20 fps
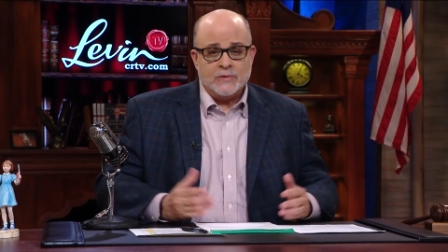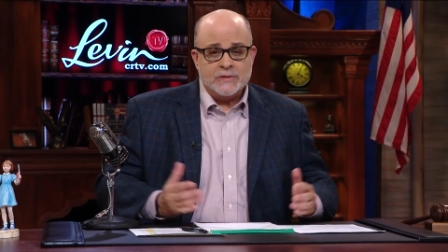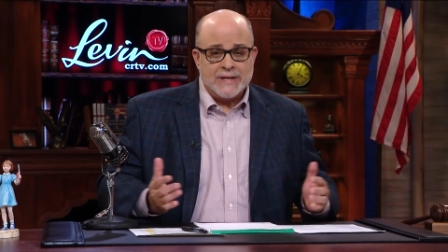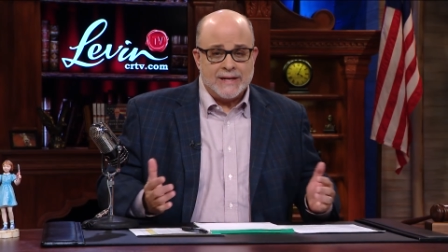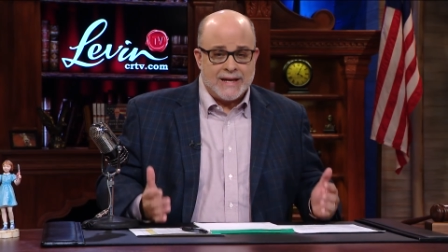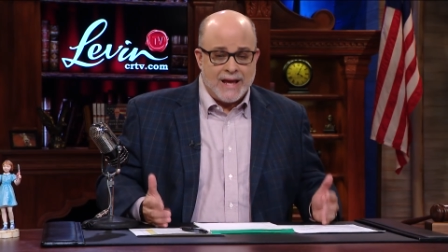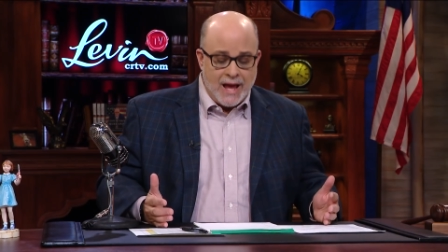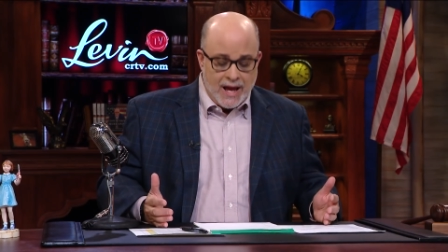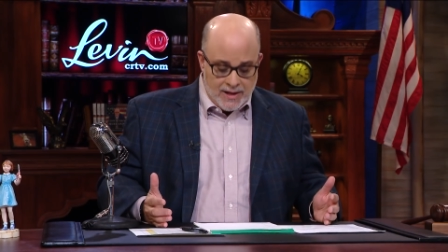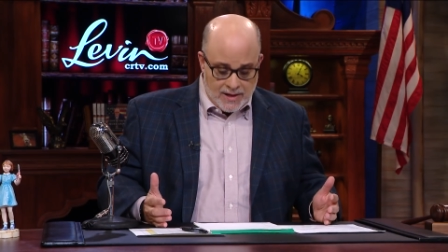was a
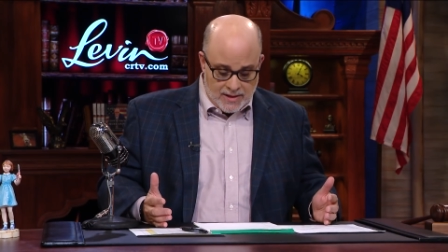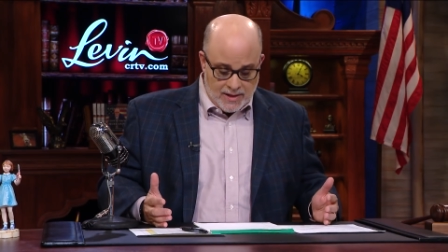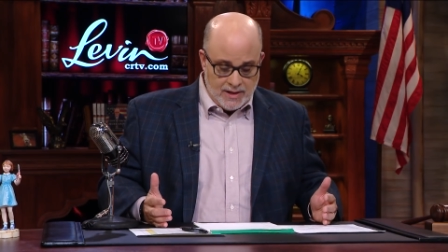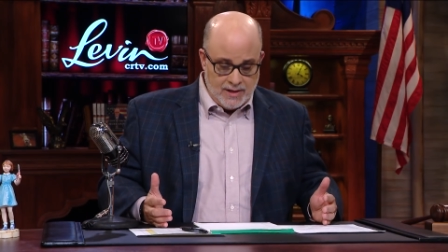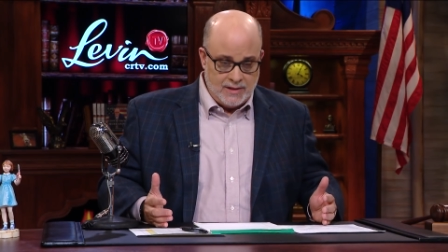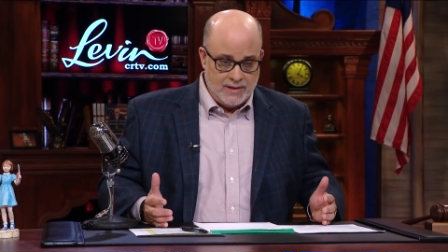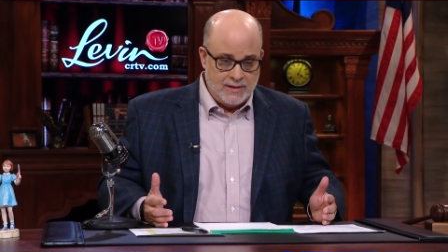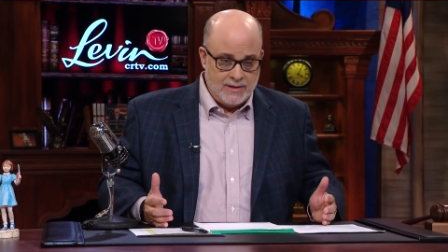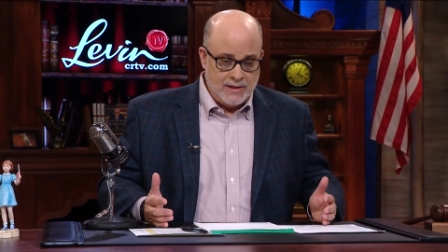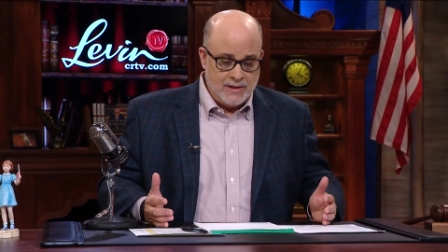candidate.
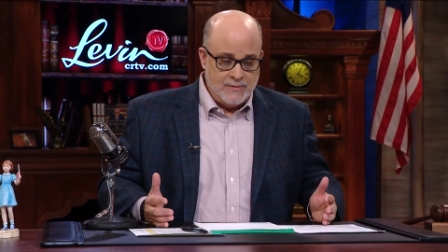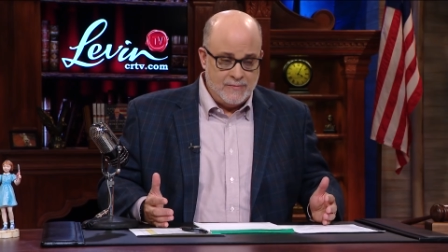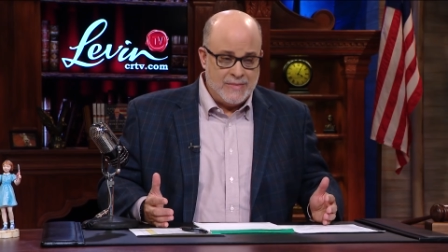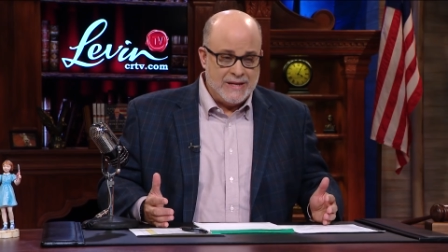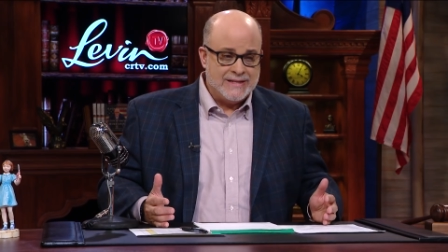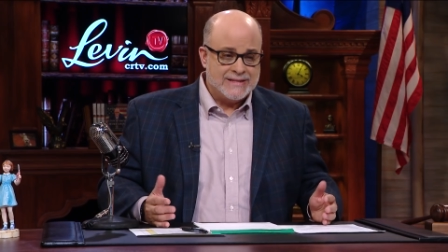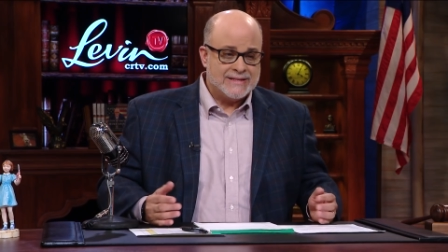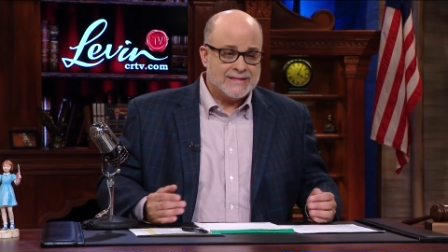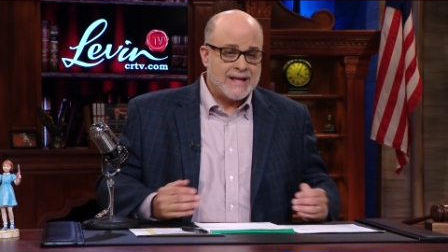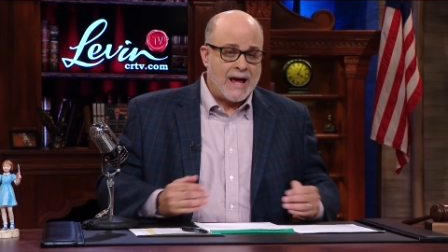He
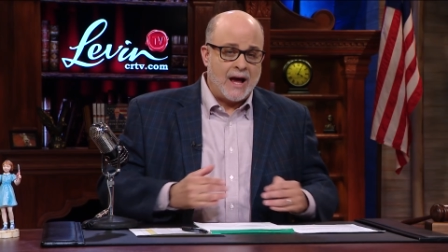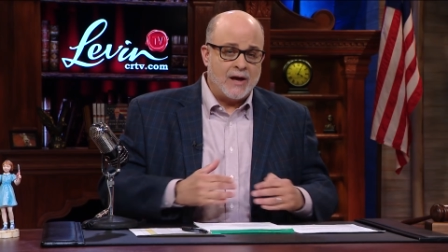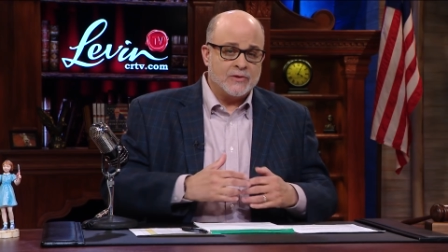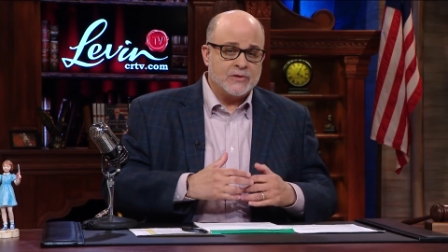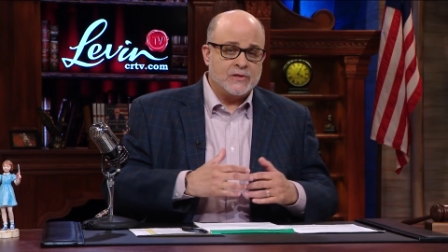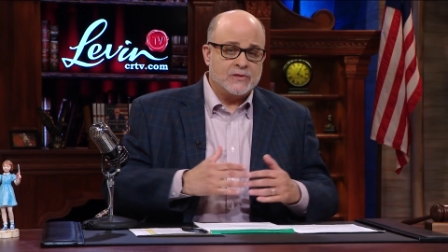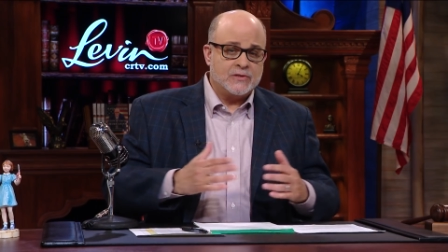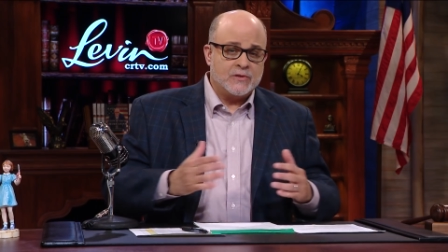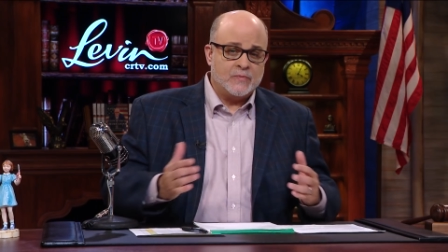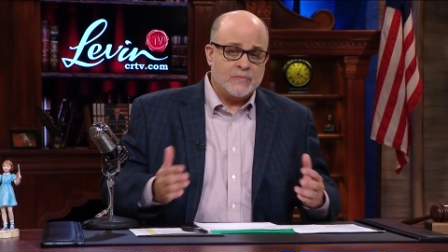meets
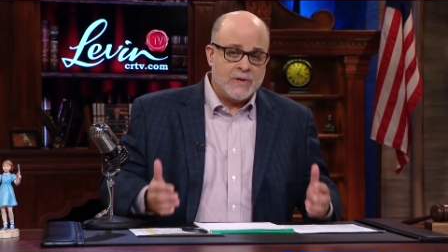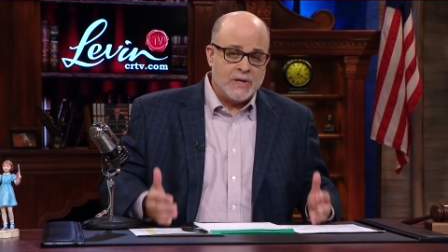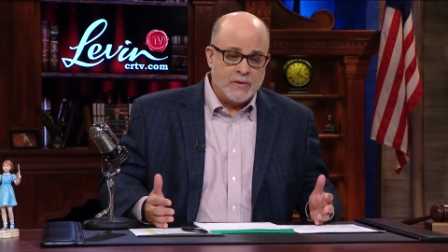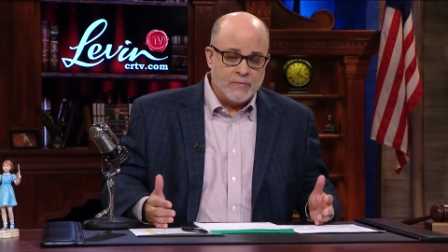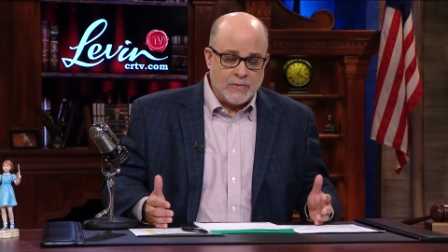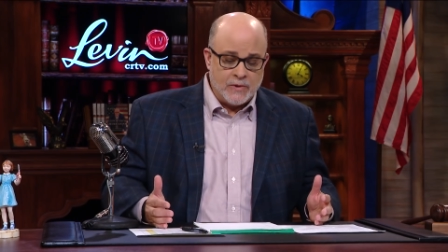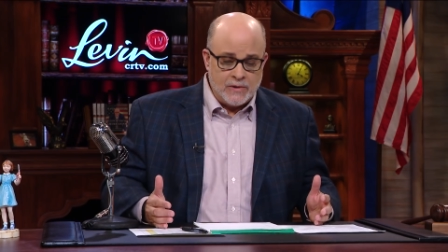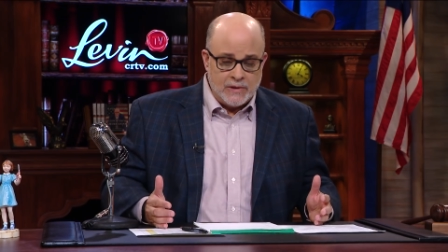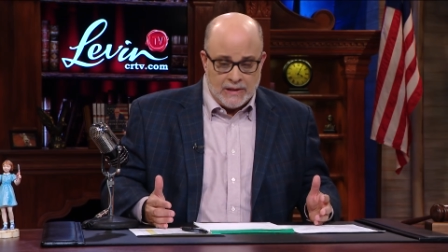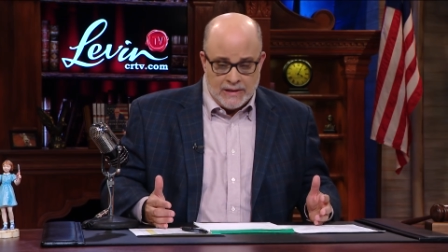thousands of
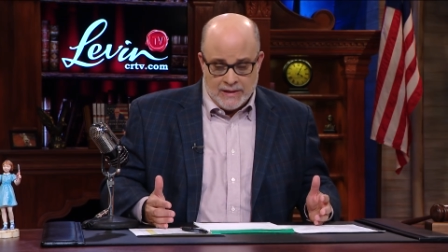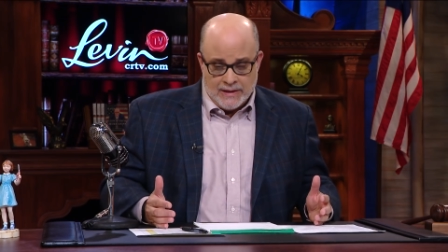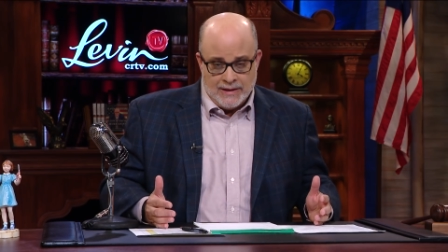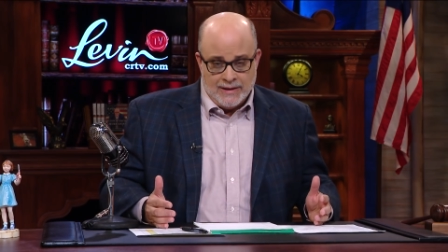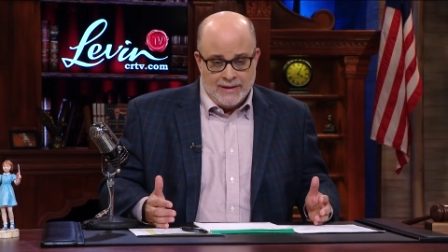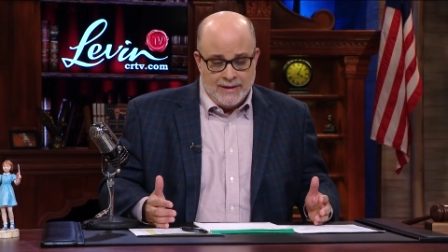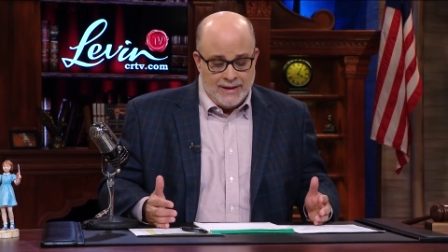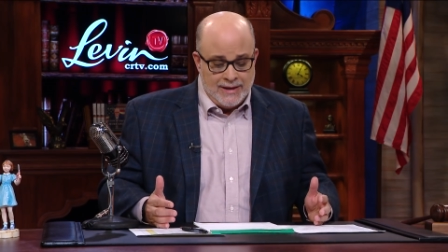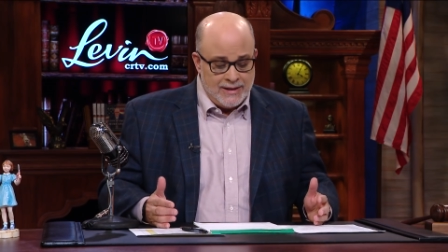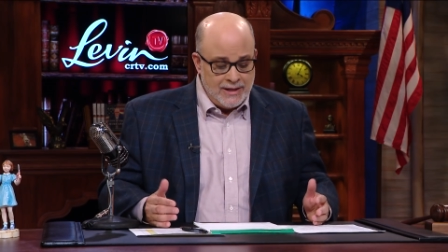people.
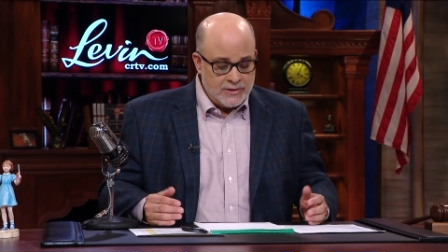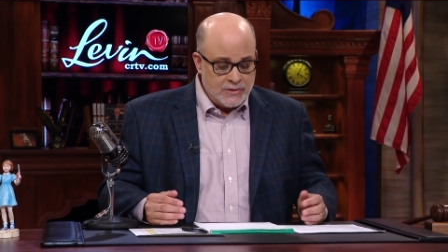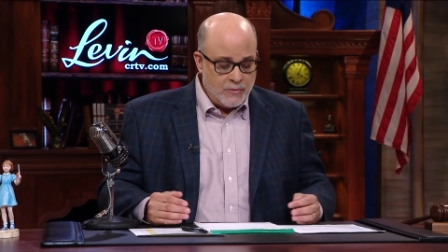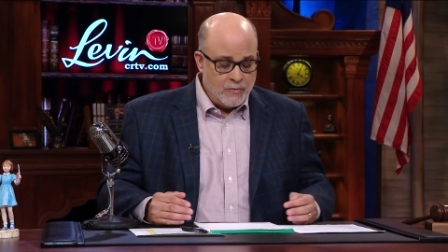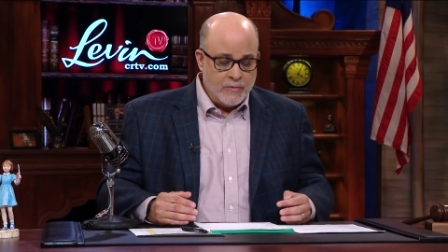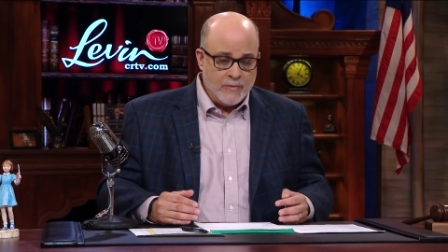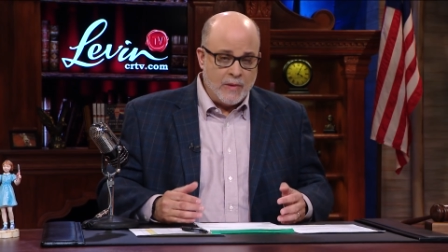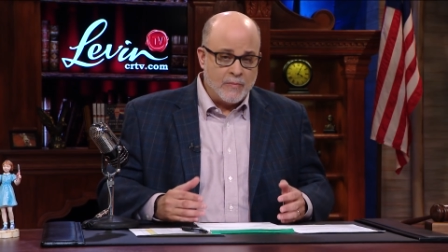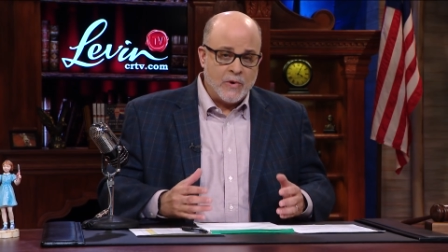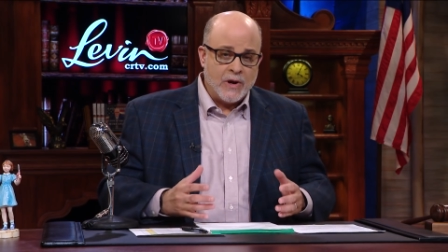He doesn't
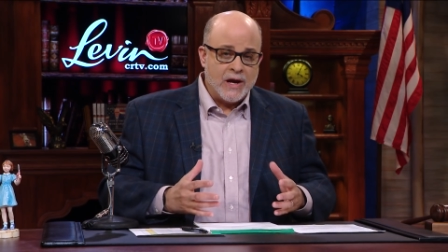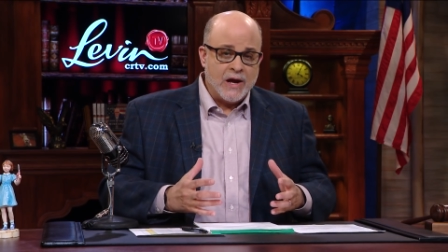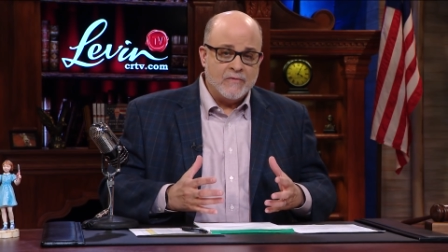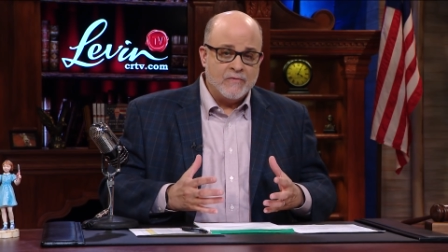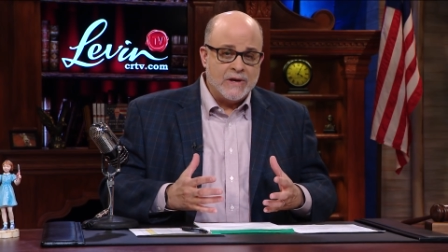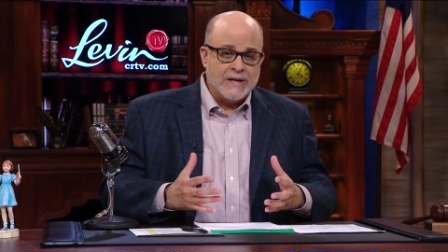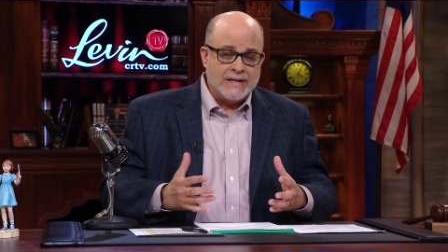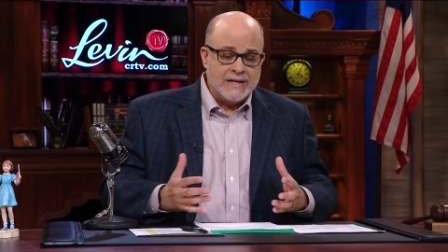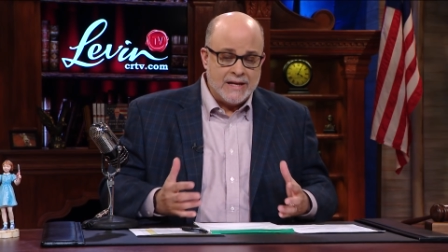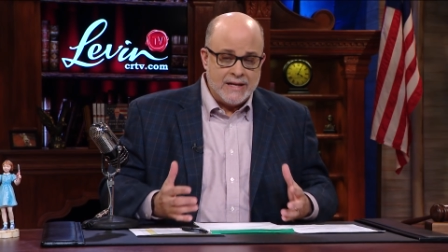remember
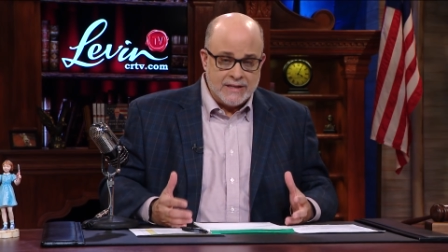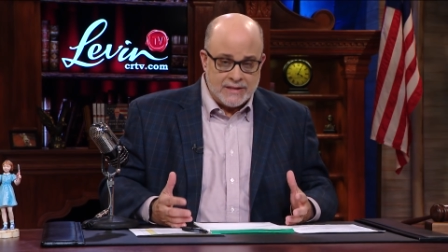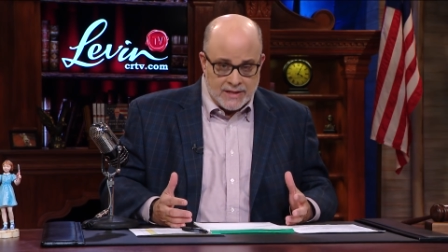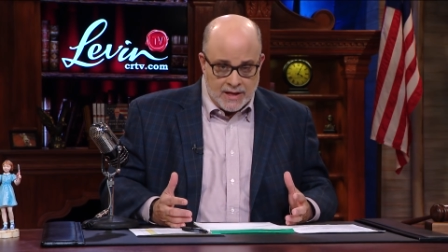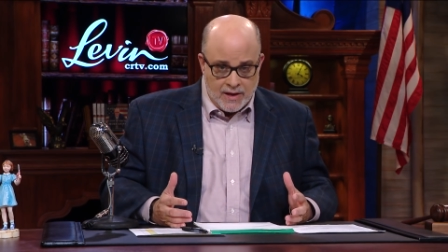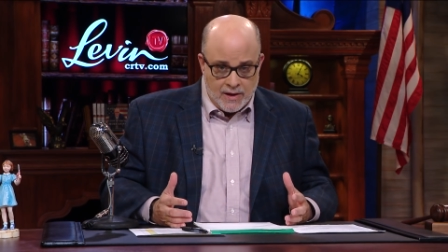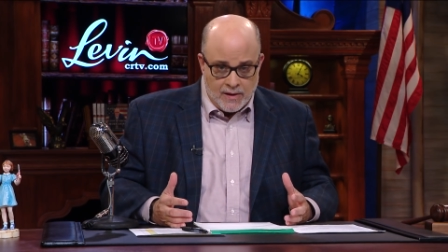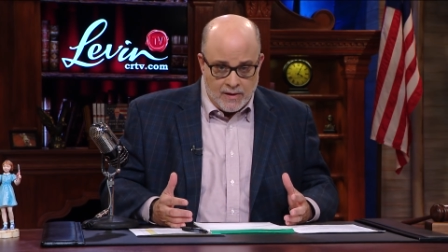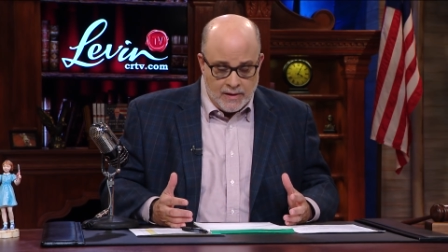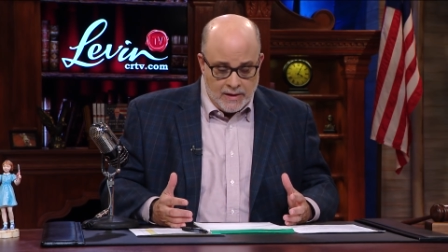every
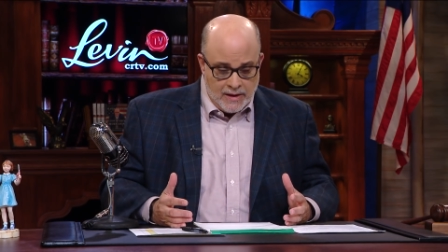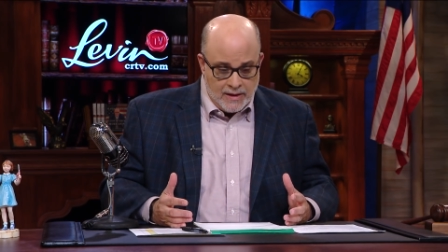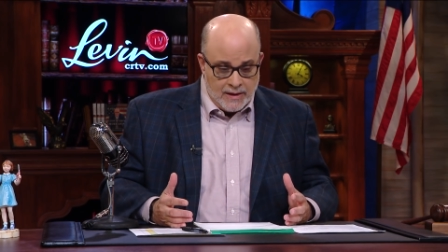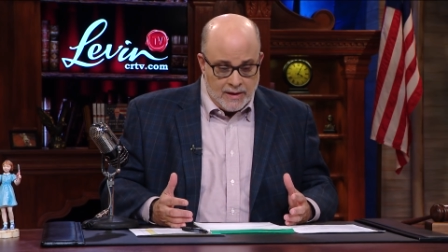detail.